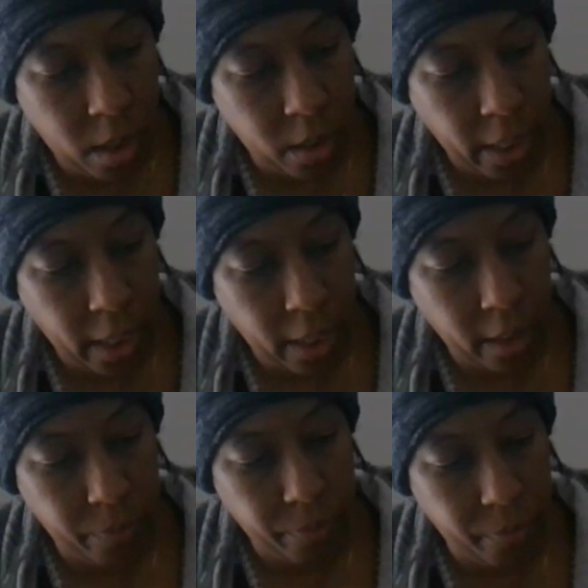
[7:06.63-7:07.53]
okay.
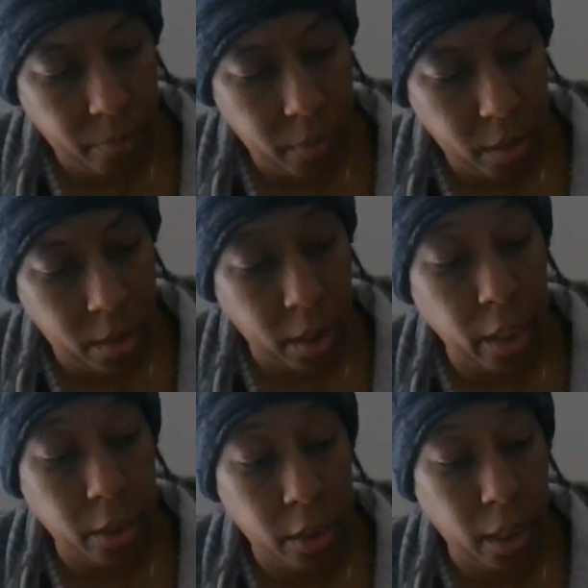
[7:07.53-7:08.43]
Let's say
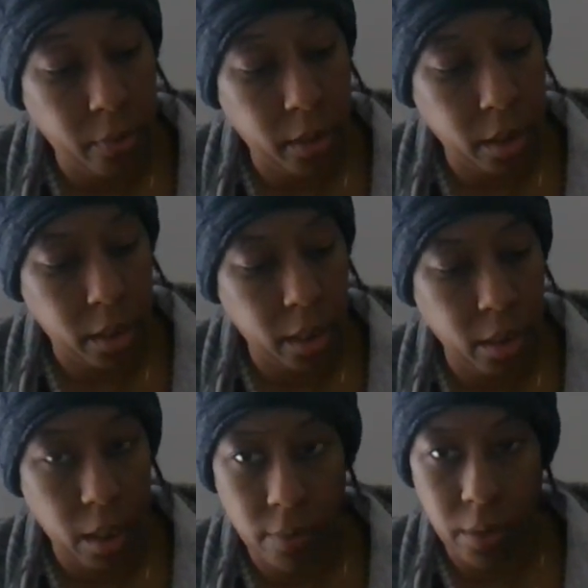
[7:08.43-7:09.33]
yourself, because I'll
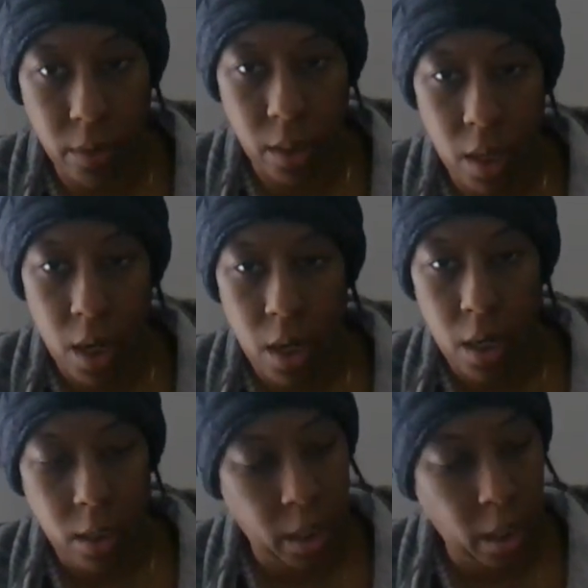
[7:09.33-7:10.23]
get confused.
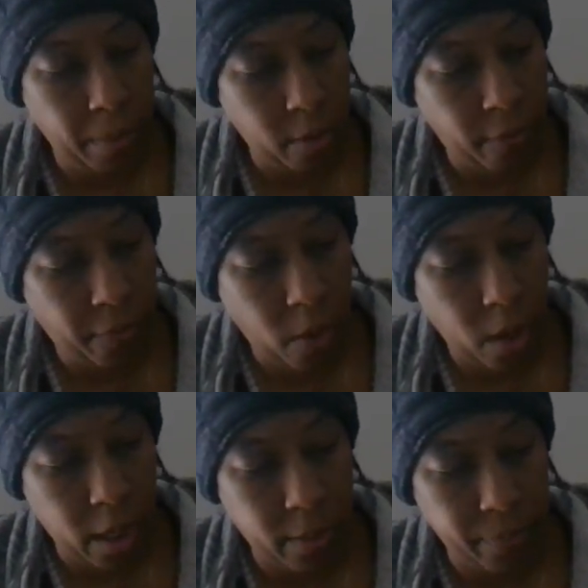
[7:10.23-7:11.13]

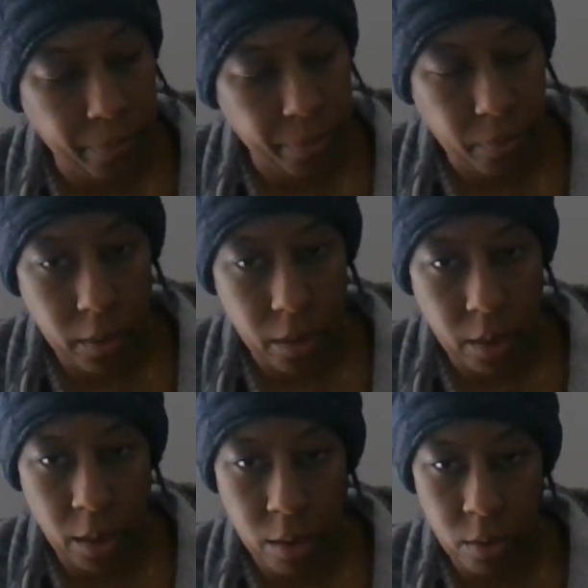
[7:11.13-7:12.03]
W-4
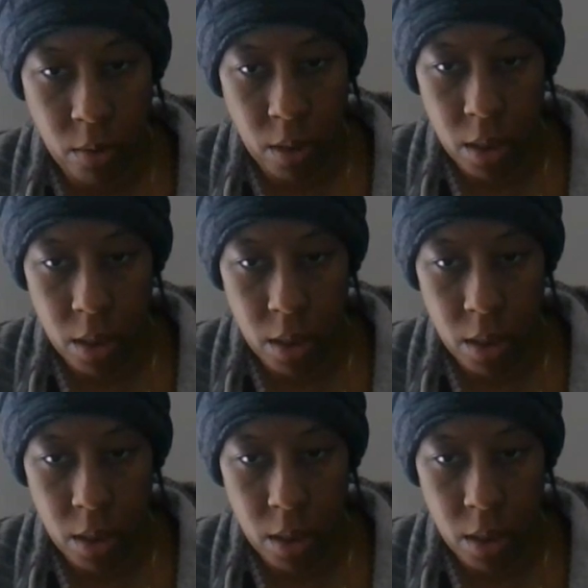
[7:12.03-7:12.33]
two,